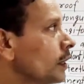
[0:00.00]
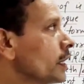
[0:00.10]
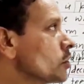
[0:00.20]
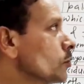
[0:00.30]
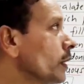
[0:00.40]

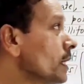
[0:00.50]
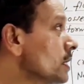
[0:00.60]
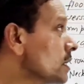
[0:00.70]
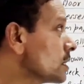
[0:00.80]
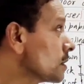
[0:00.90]
Dear
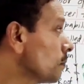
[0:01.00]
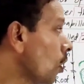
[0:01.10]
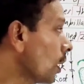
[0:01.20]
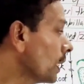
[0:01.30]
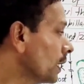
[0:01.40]
students, this
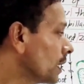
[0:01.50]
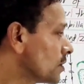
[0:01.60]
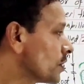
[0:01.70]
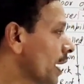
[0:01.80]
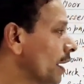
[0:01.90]
small
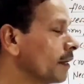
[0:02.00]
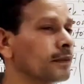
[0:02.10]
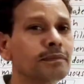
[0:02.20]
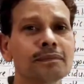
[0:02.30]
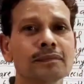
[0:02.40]
intestine,